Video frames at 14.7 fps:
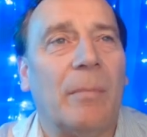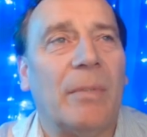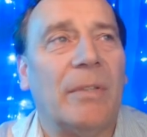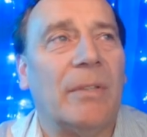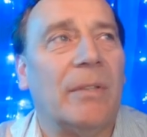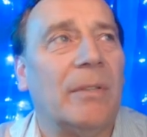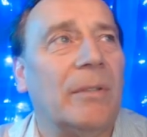
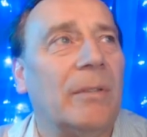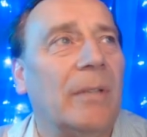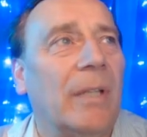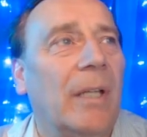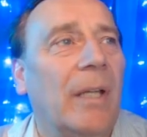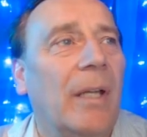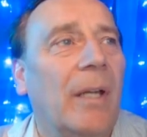episode,
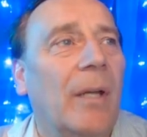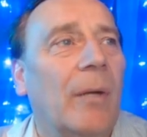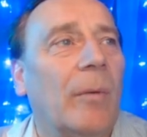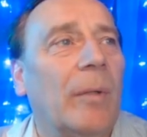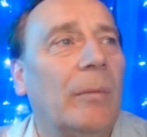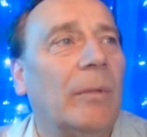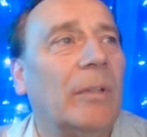
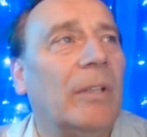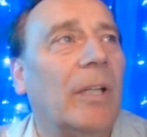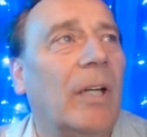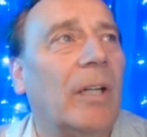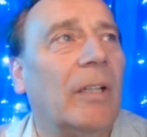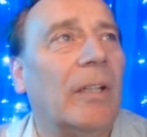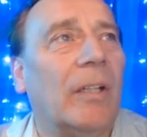we will
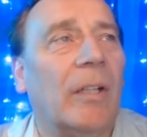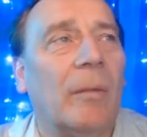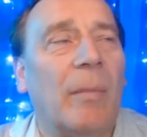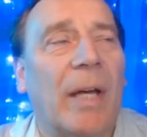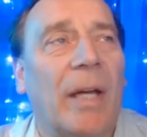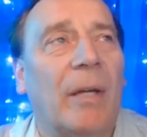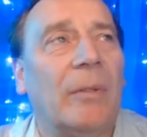talk
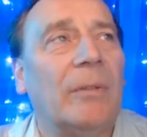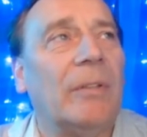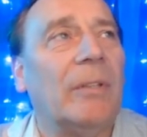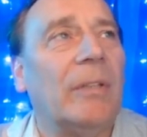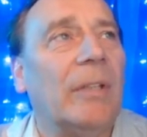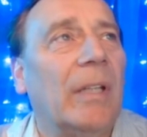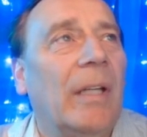
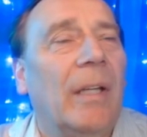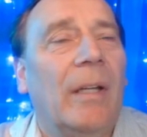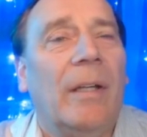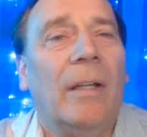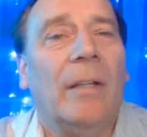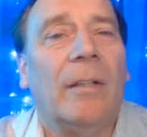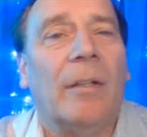about
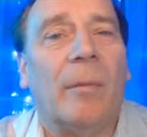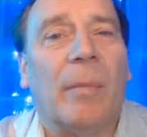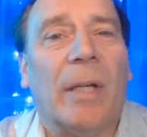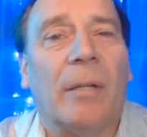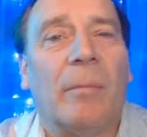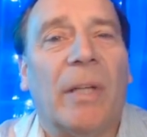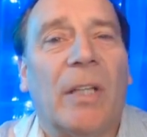the
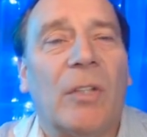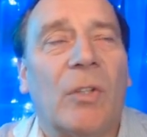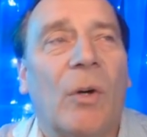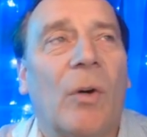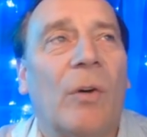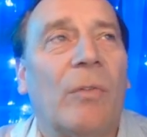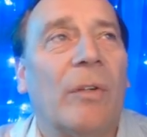ping page
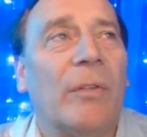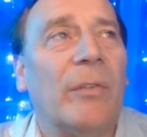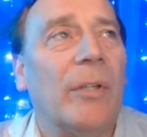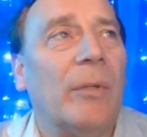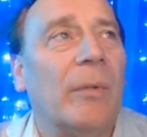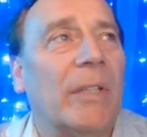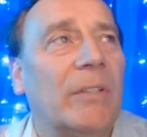
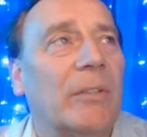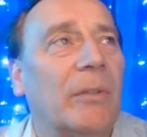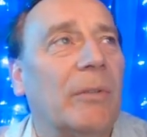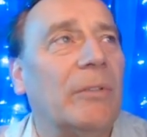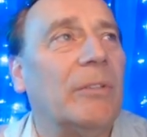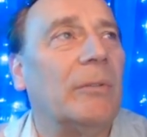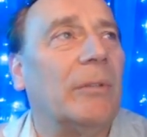overview as
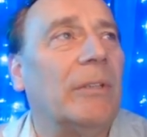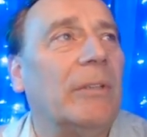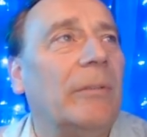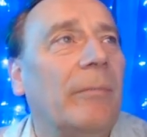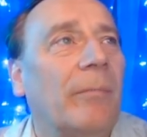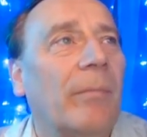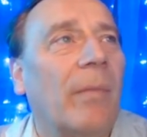
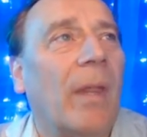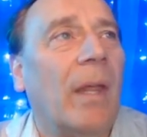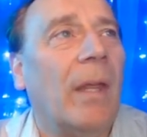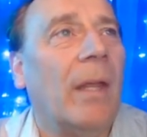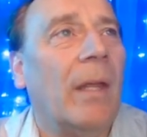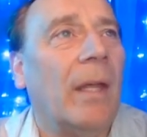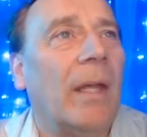usual.
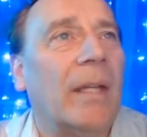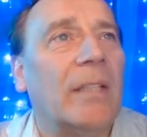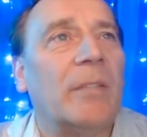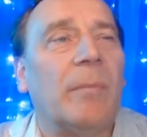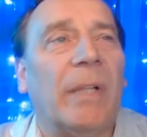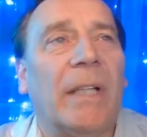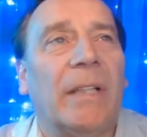
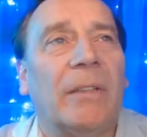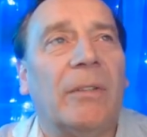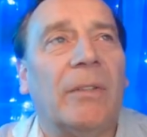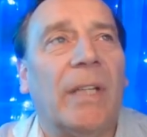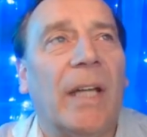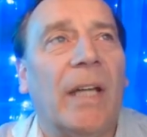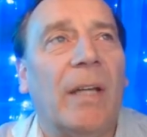Explain
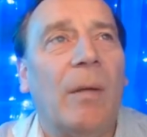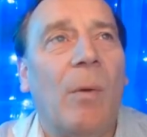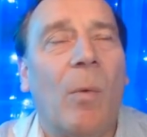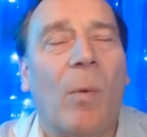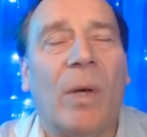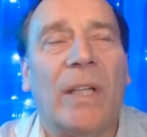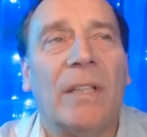today
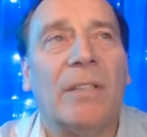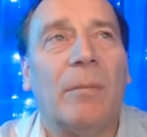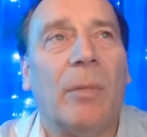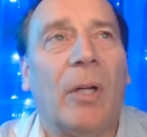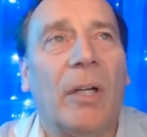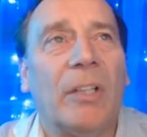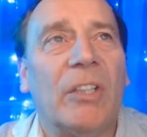what is a
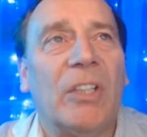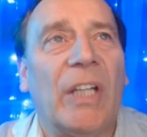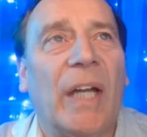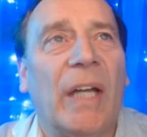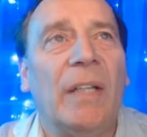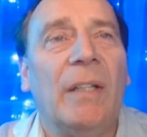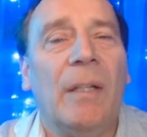
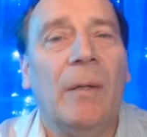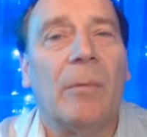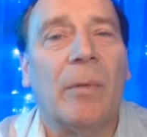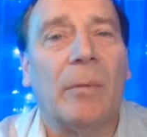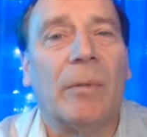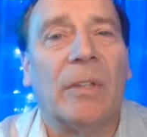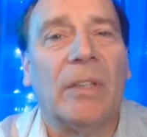blockchain.
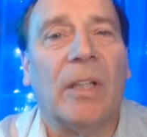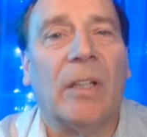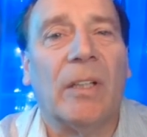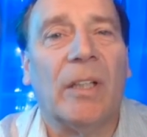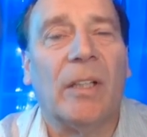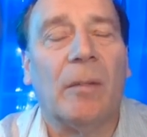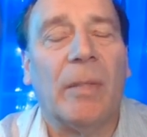We will
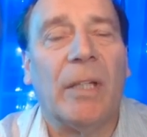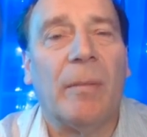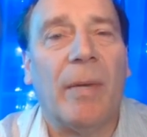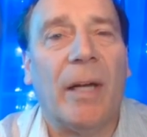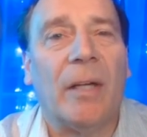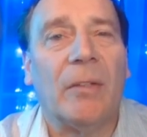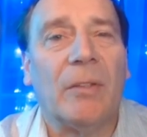talk a little bit
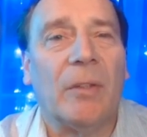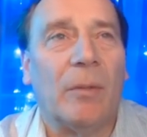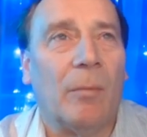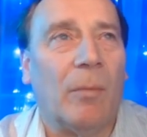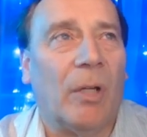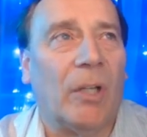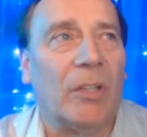about
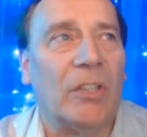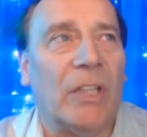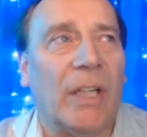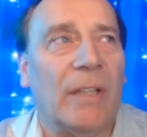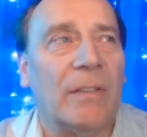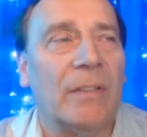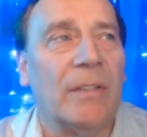
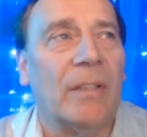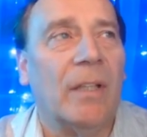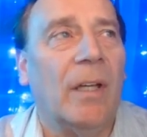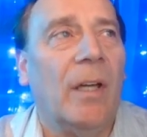blockchains.